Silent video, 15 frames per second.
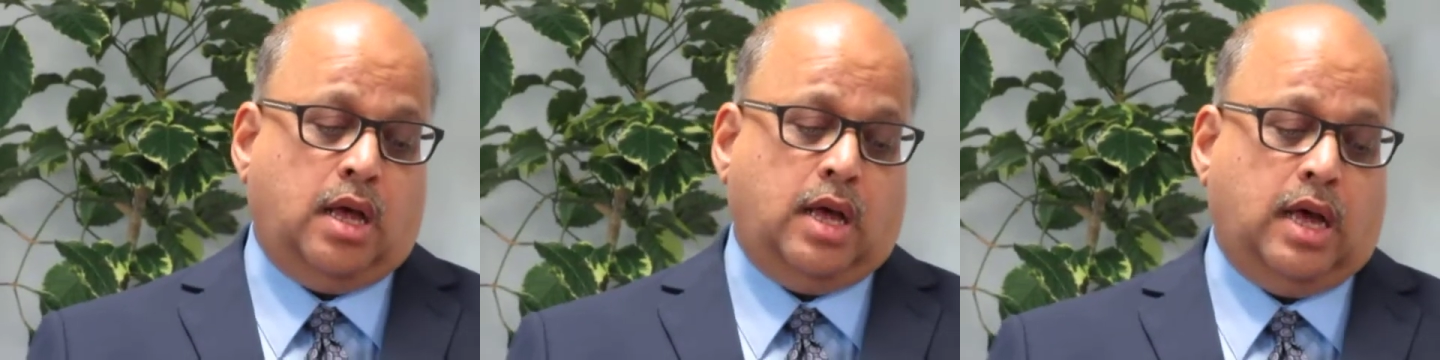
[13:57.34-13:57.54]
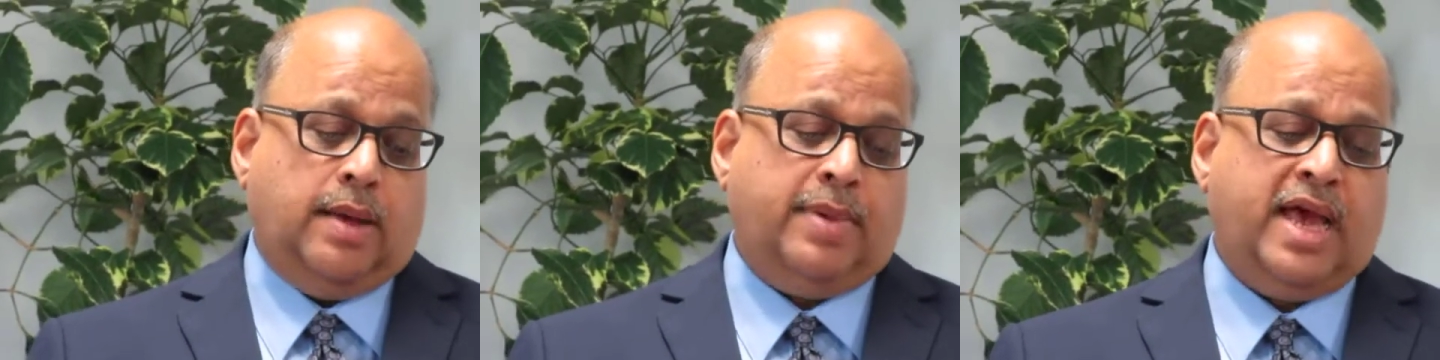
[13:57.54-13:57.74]

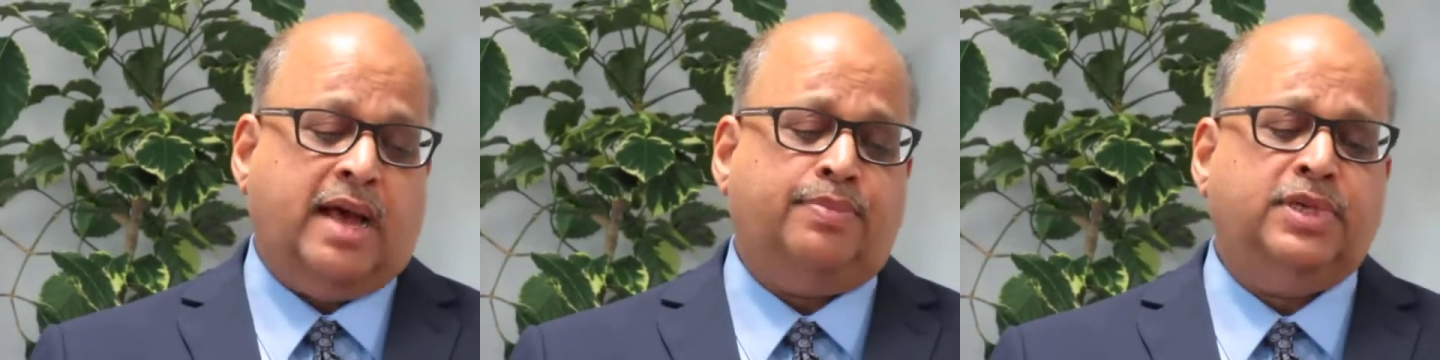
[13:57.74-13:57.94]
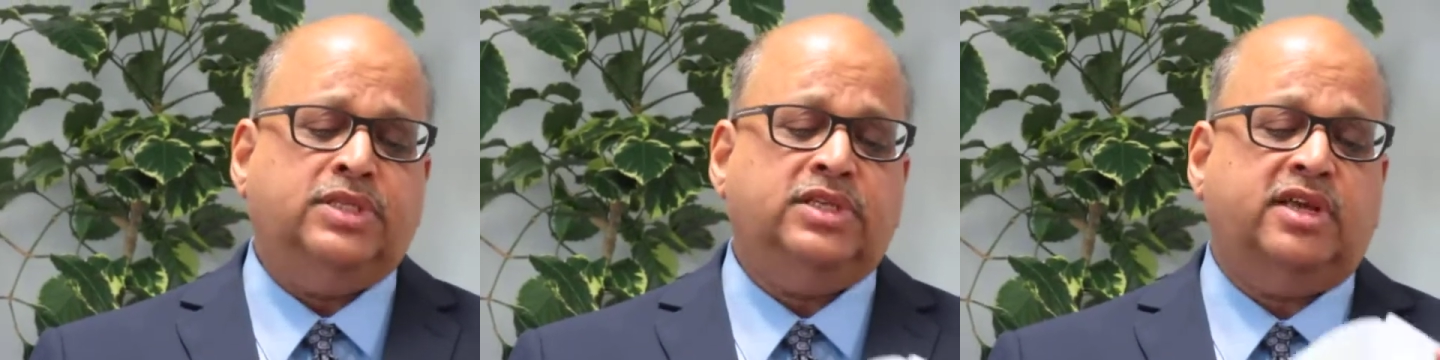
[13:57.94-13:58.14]
I'm
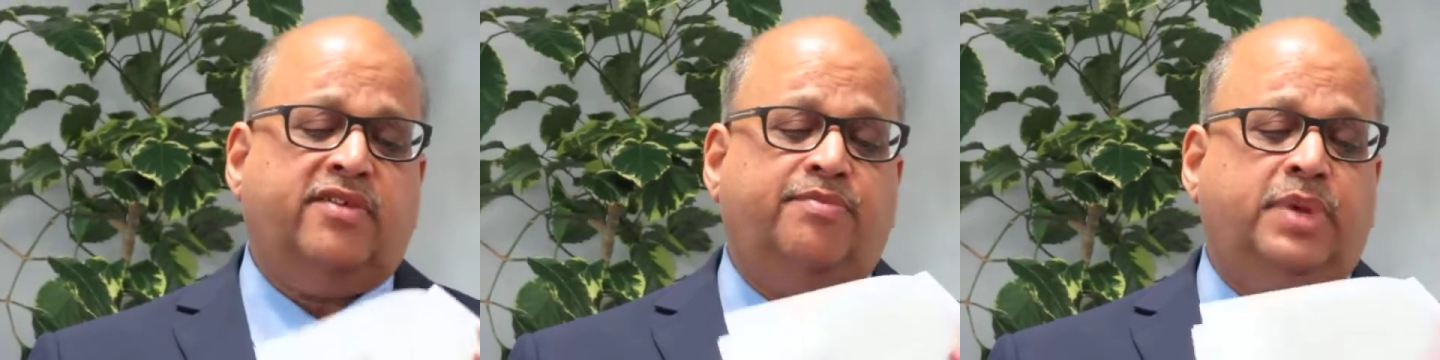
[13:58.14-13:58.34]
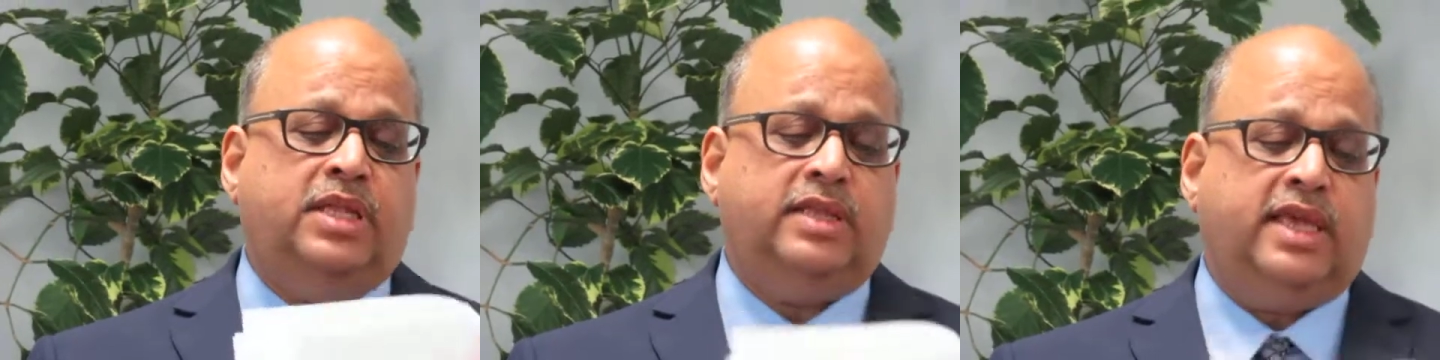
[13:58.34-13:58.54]
happy to
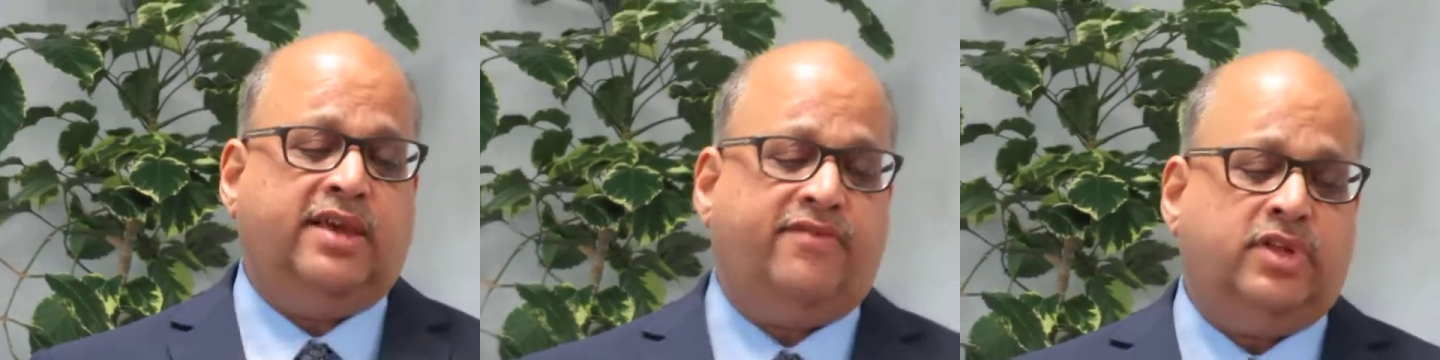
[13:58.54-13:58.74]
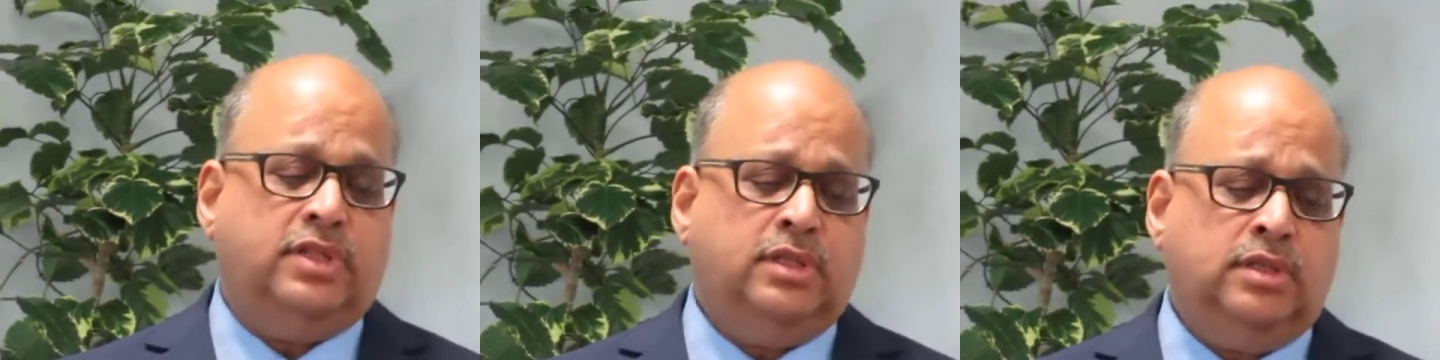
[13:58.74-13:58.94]
have been
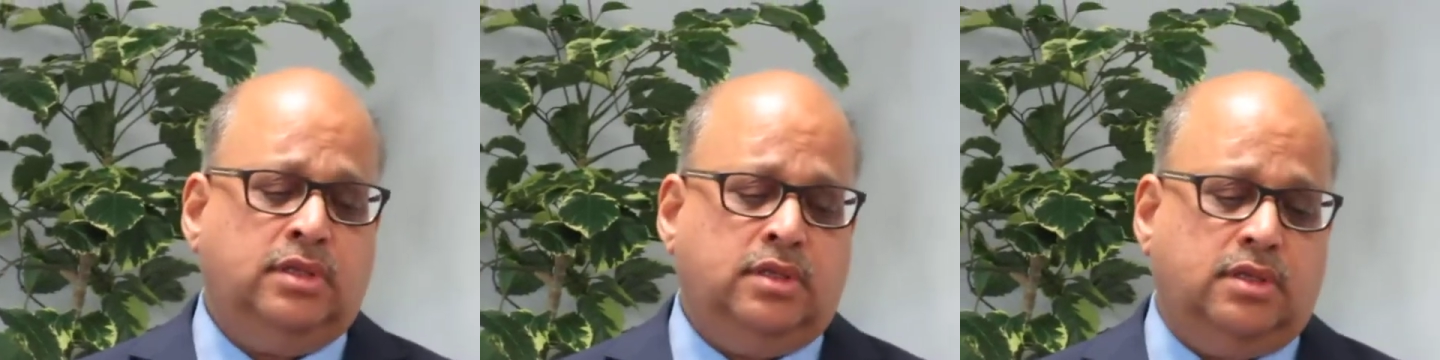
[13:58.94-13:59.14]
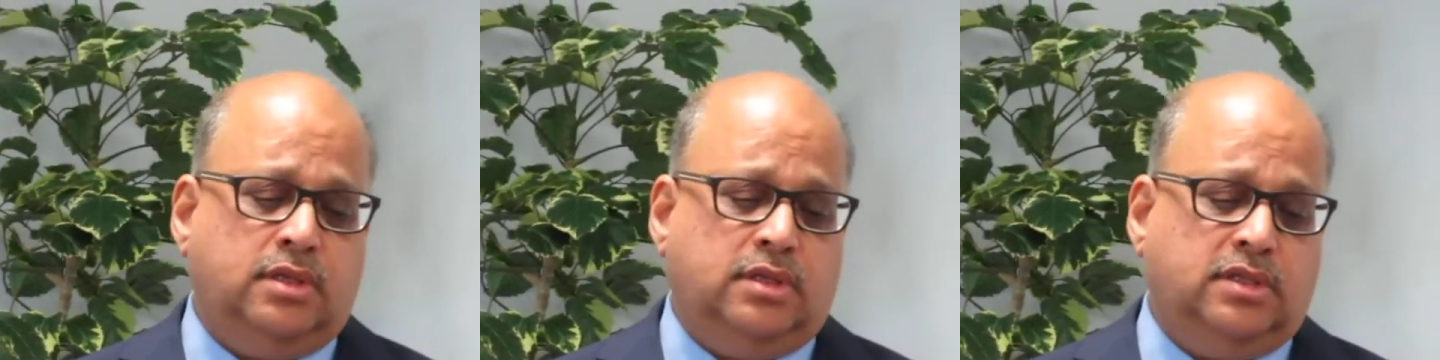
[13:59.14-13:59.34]
given
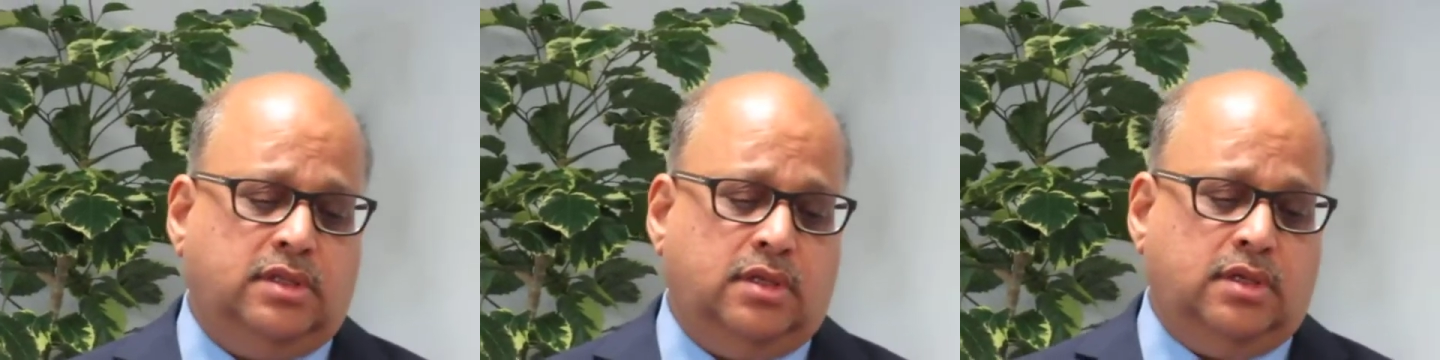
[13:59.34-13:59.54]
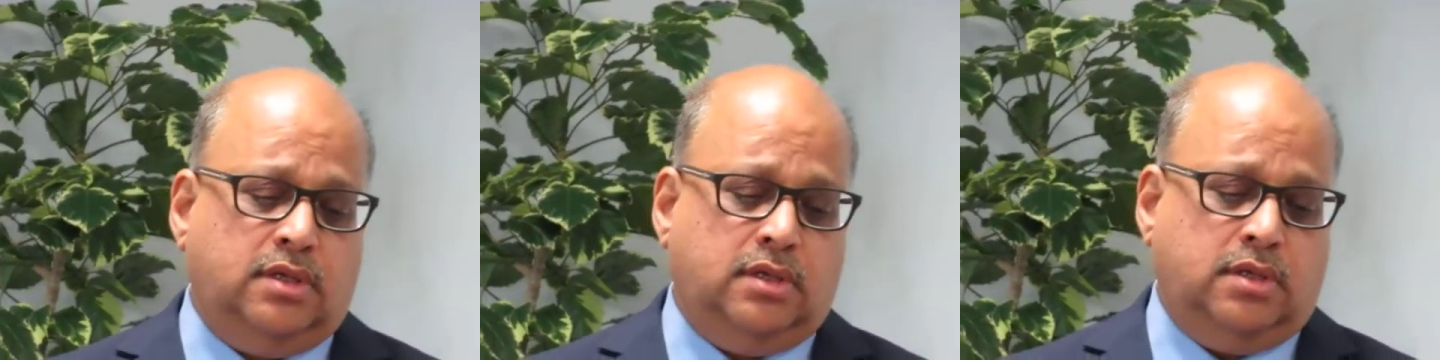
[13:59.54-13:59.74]

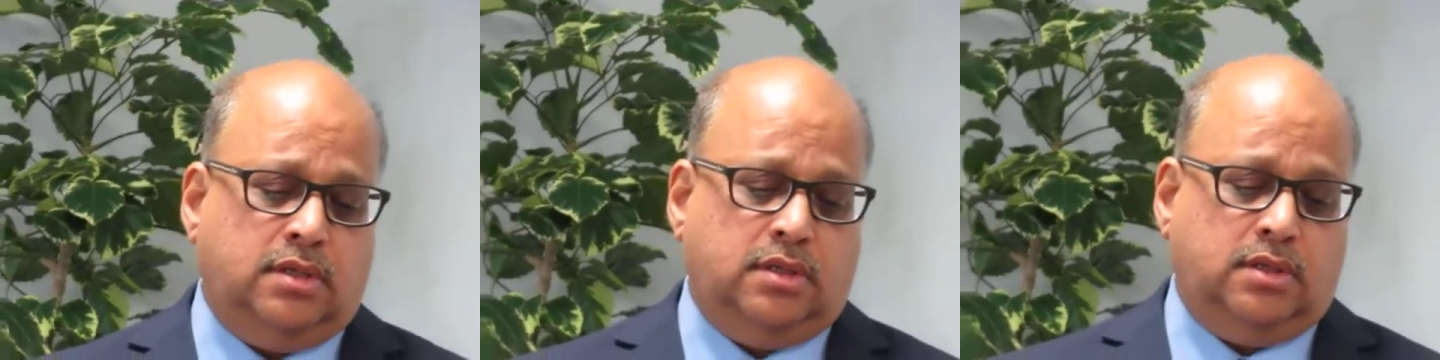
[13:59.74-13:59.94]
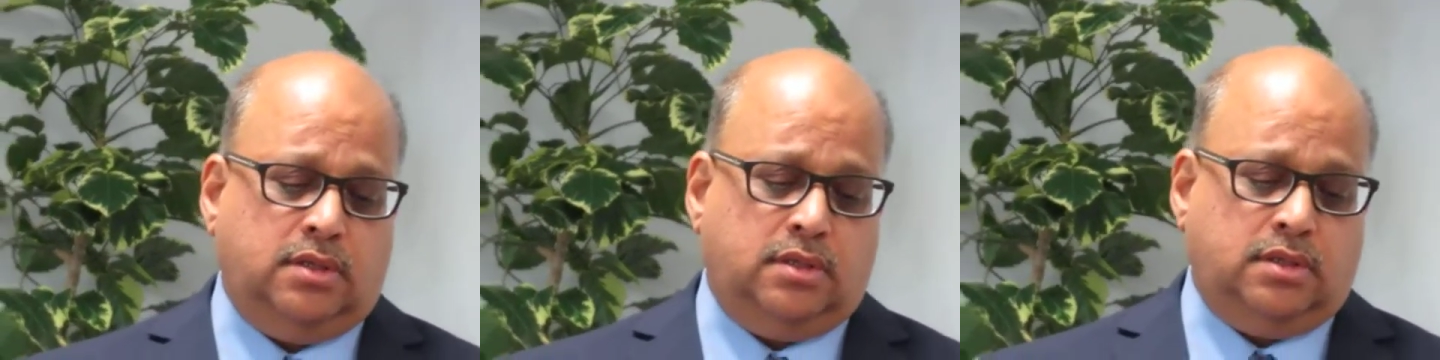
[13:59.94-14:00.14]

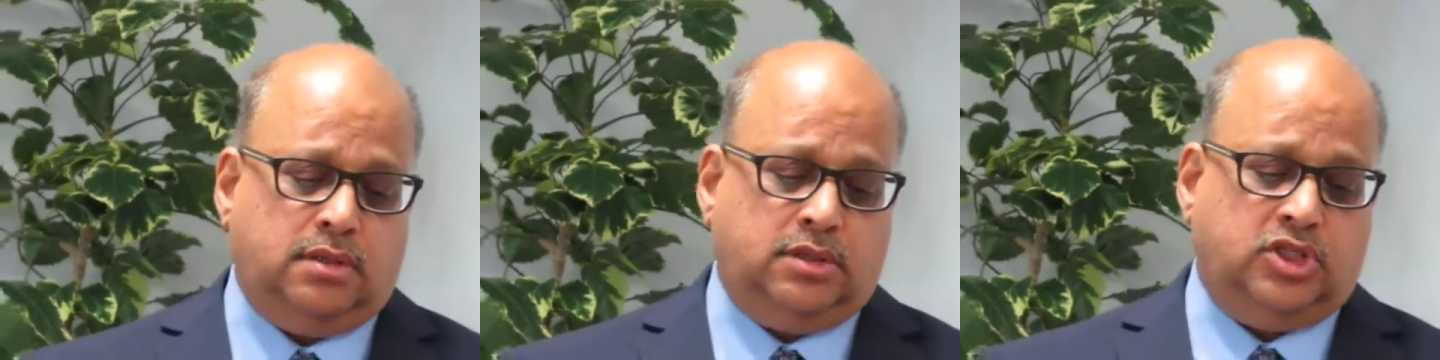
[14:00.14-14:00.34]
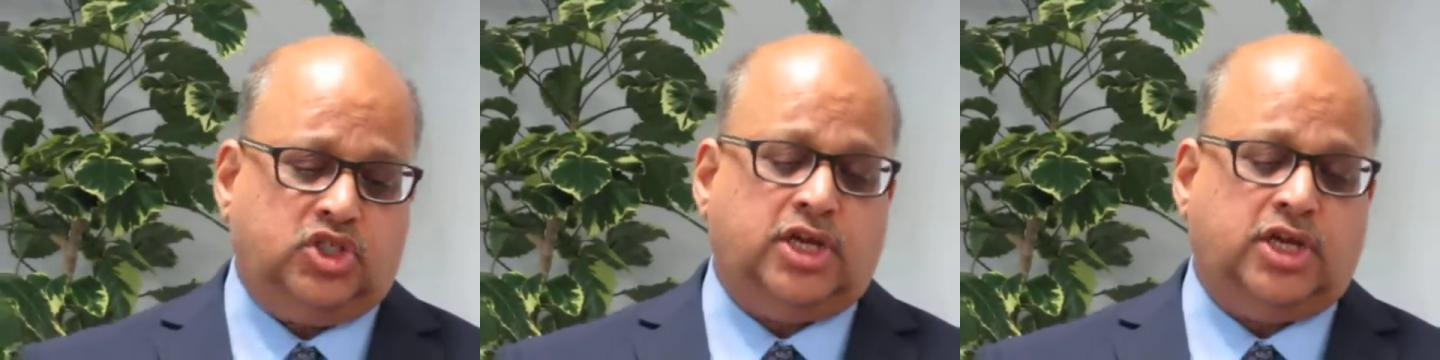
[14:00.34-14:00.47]
the